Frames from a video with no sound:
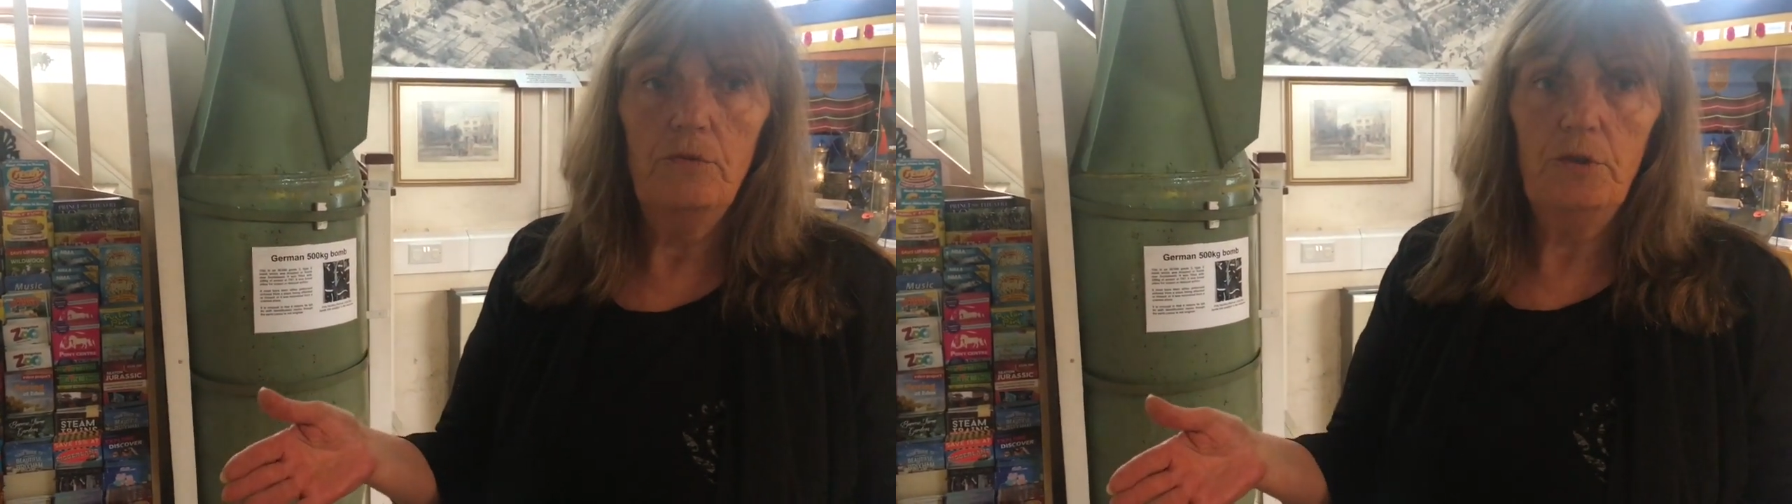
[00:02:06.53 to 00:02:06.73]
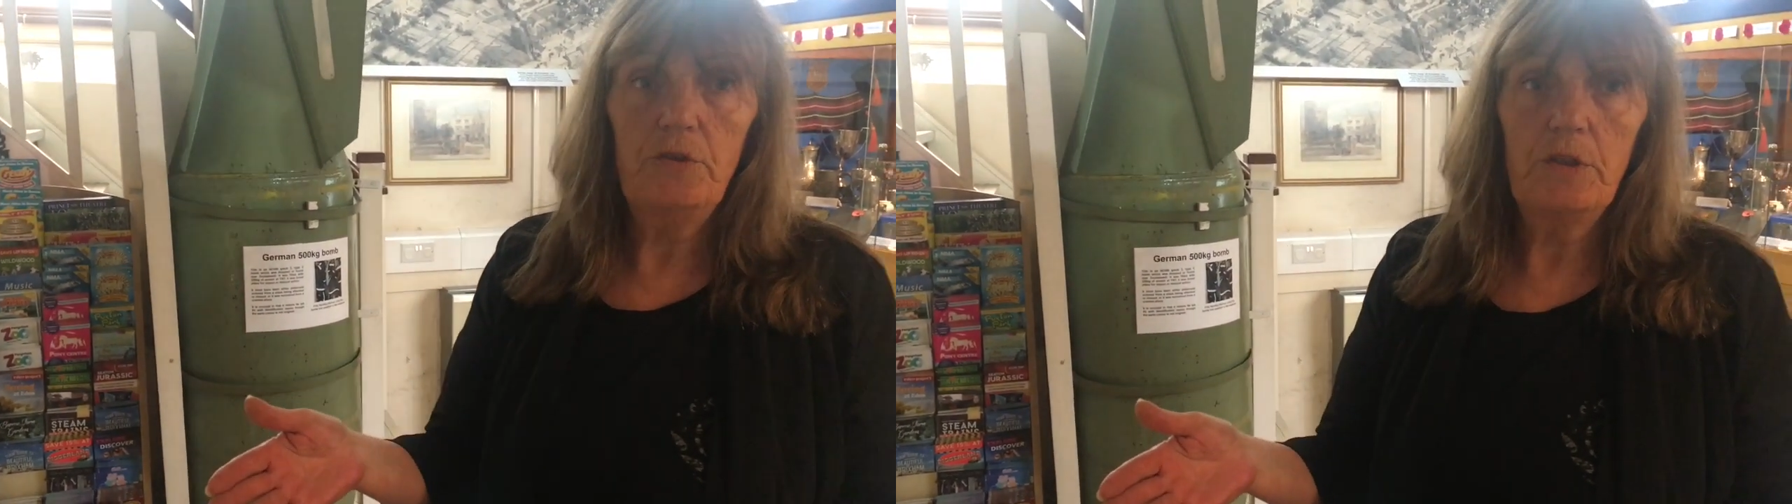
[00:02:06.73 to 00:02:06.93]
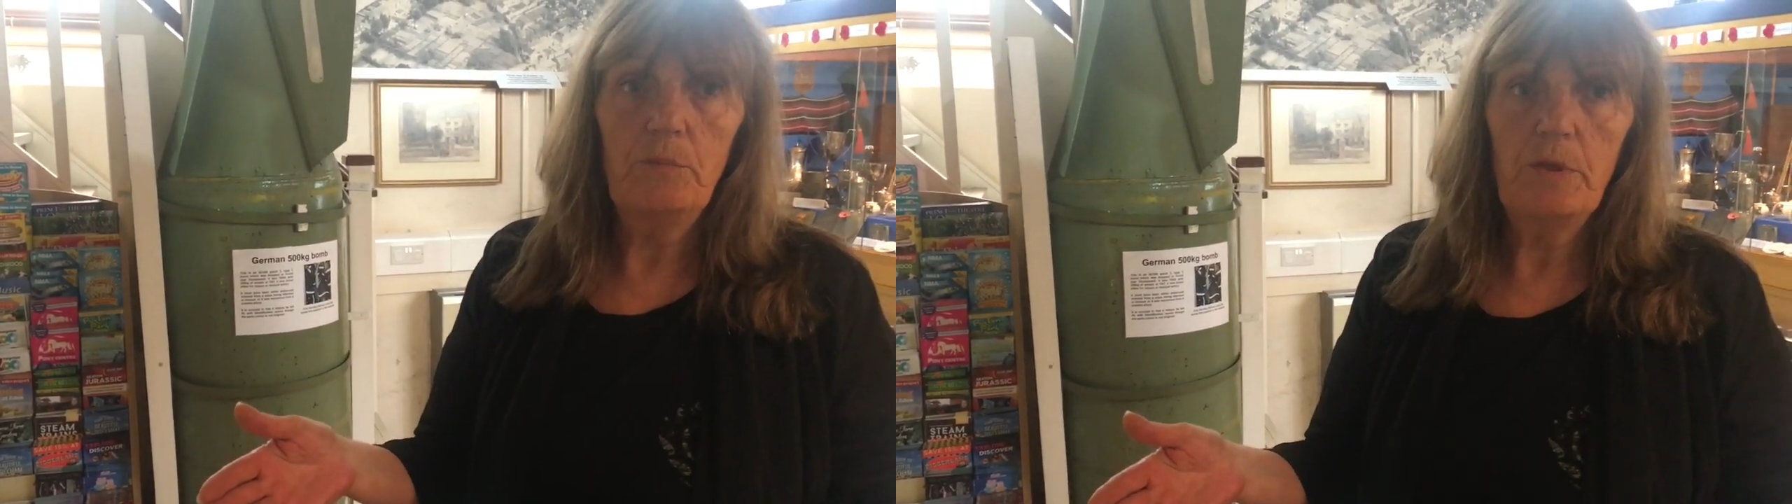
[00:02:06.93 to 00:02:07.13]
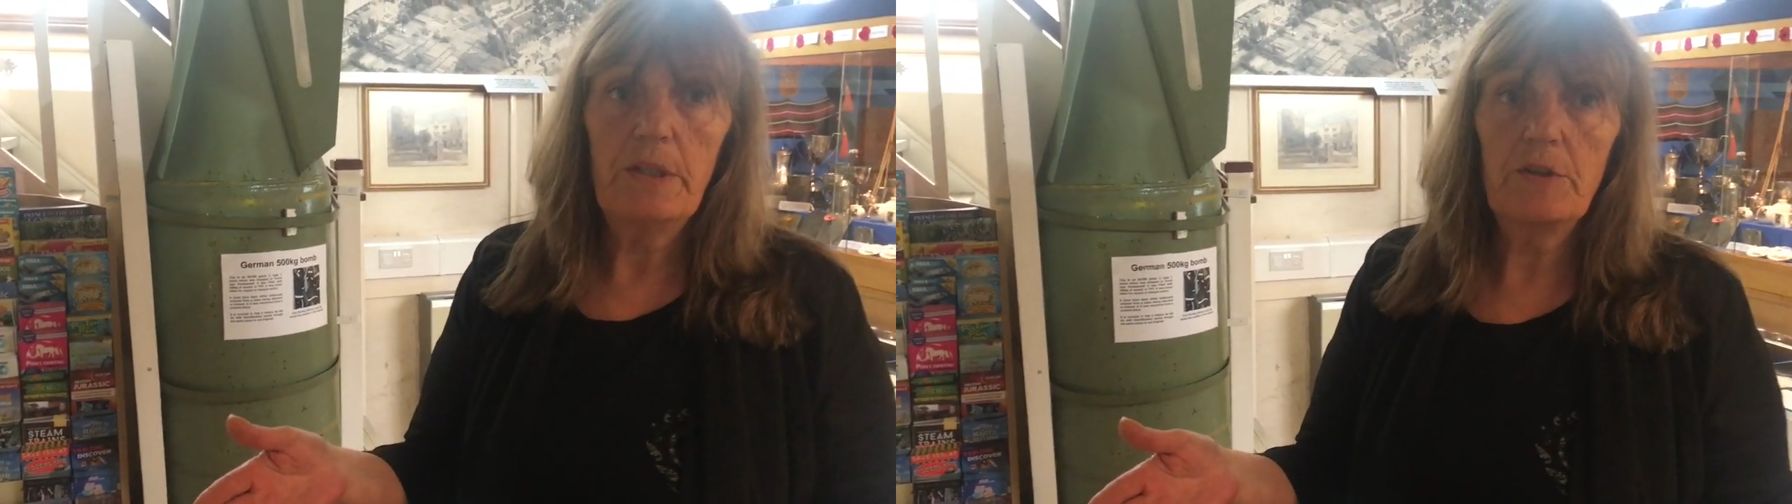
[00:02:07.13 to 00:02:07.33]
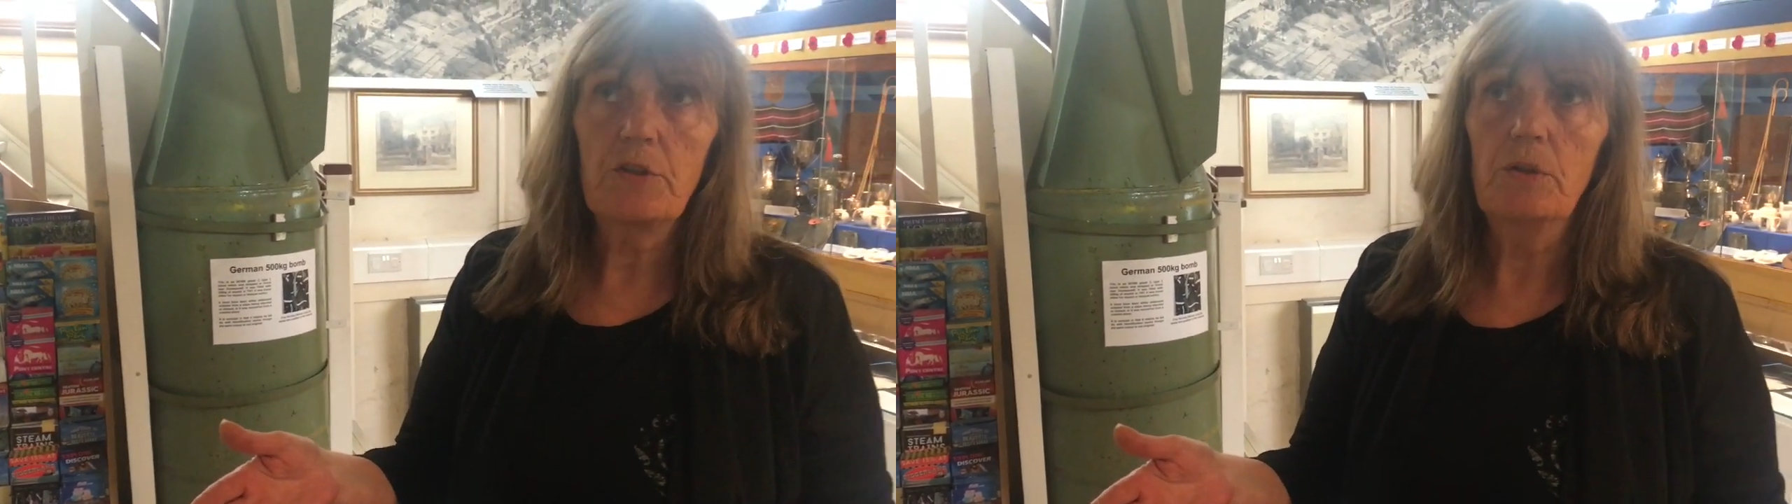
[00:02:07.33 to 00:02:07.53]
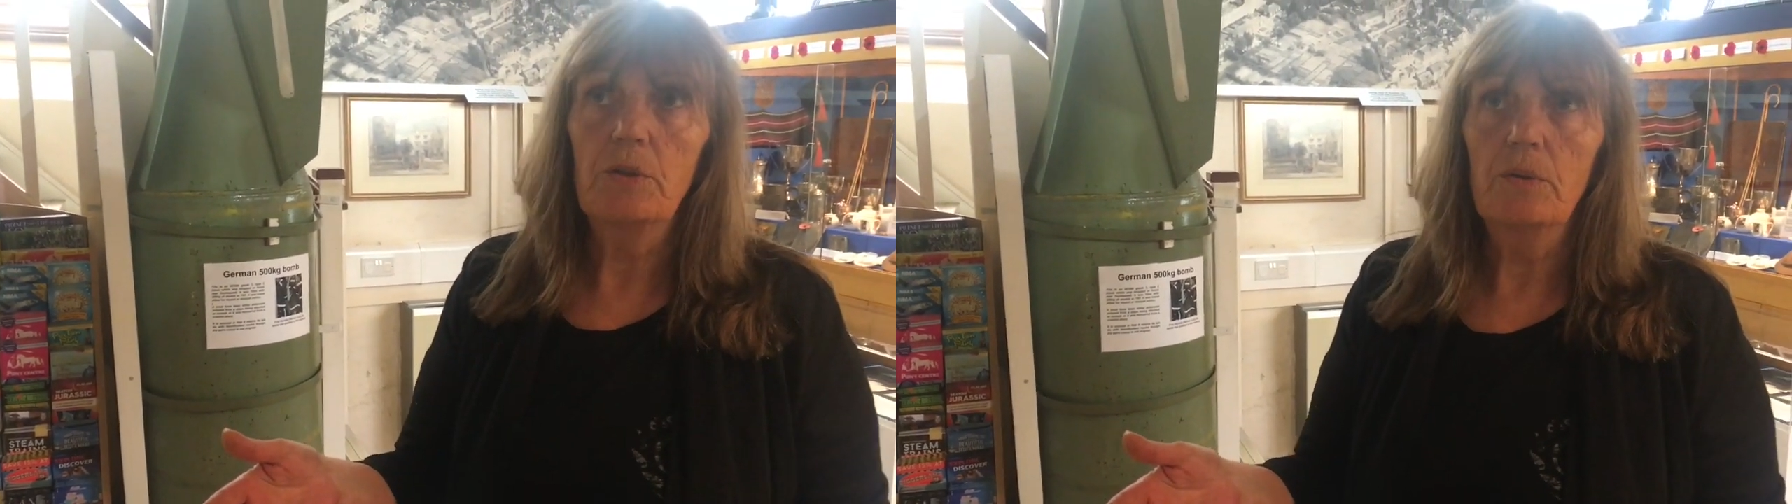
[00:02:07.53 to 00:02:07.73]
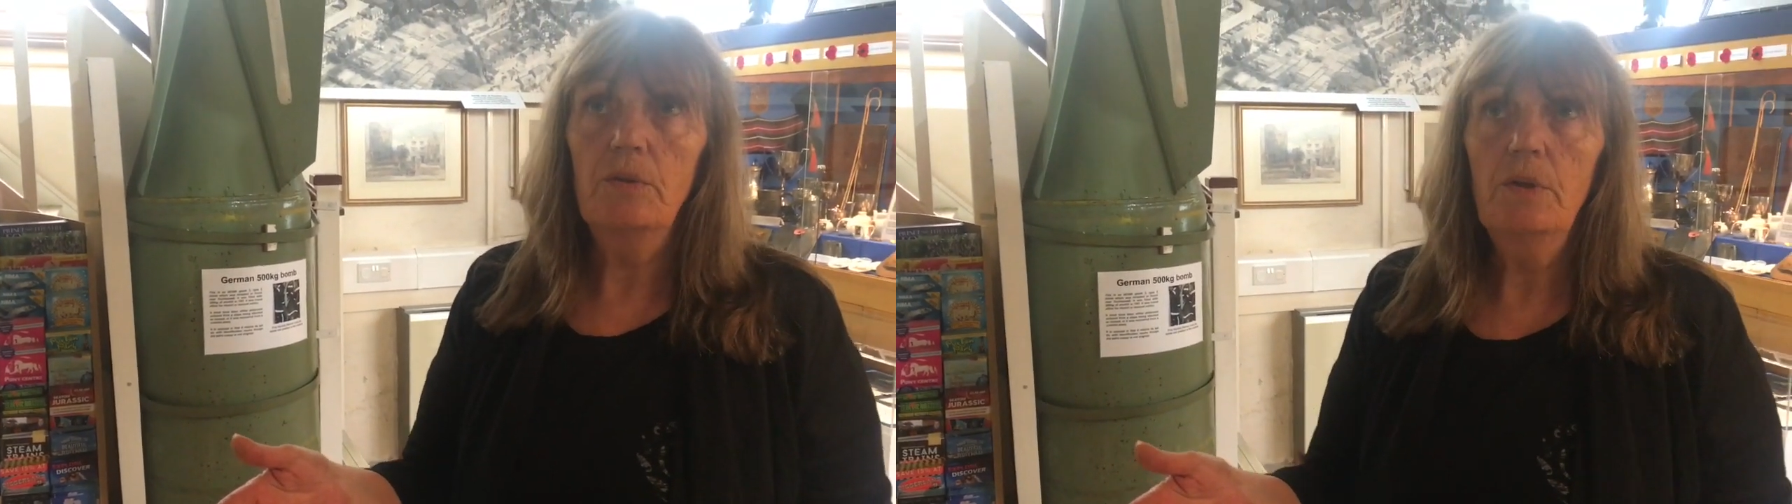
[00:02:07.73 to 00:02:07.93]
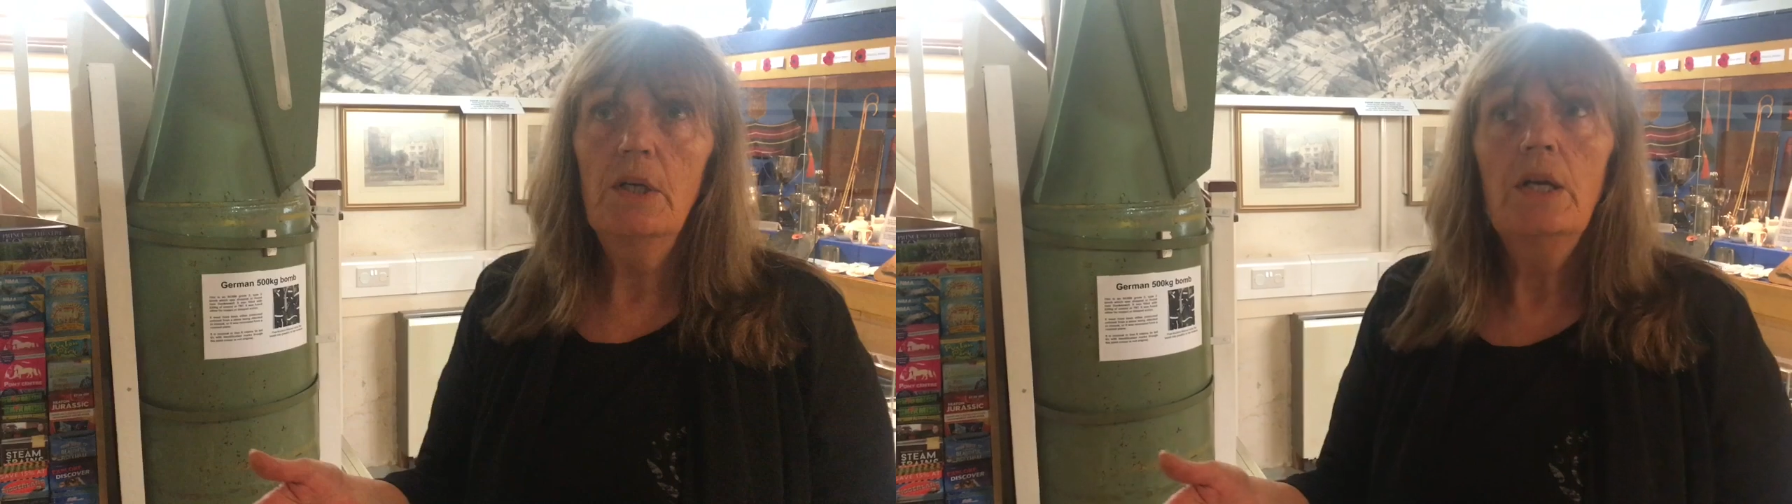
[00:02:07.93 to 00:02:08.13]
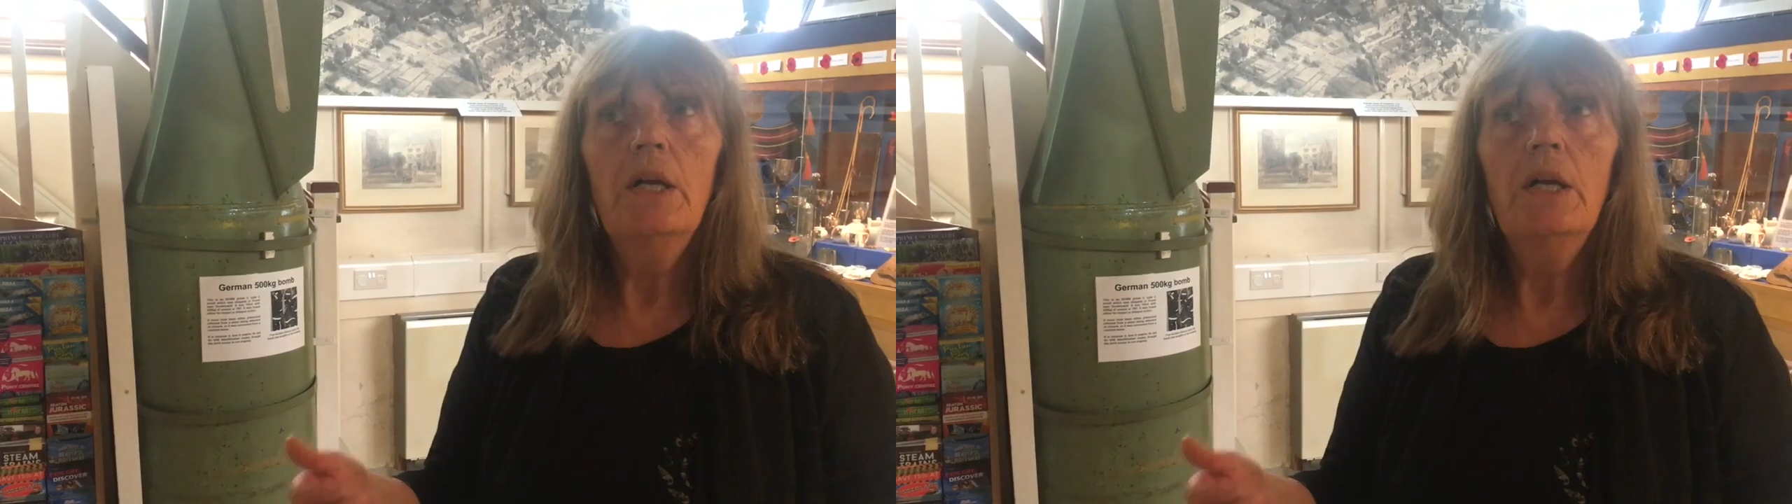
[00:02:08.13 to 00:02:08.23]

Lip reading: Roosden with the school.